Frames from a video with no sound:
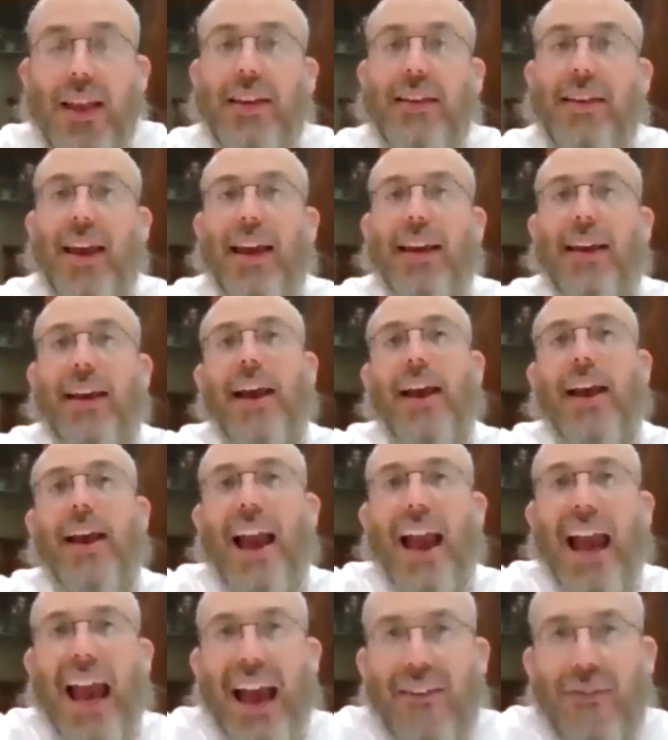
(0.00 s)
they take
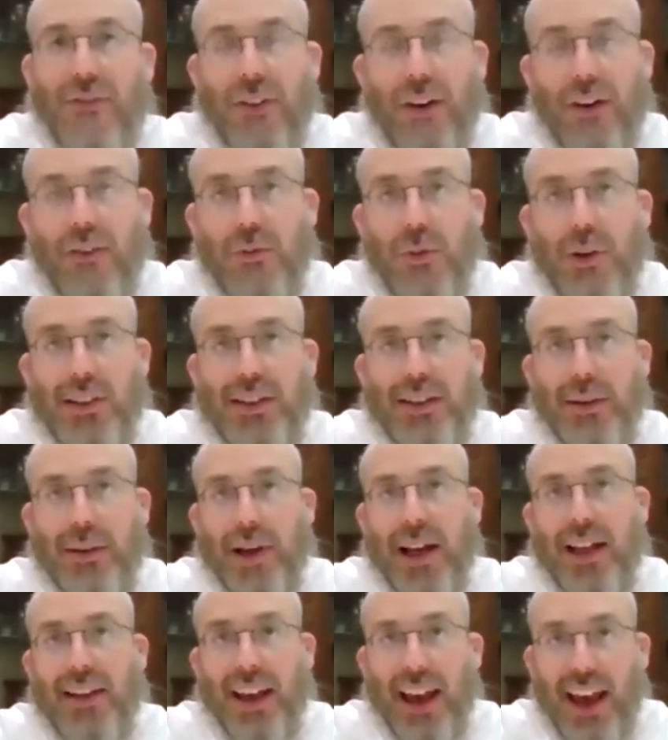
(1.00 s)
half of what's the
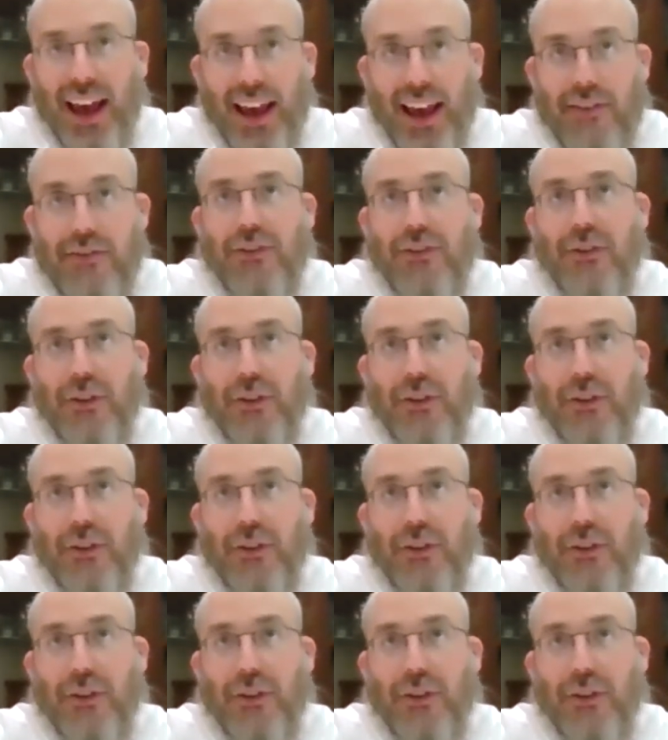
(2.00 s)
pot, Hay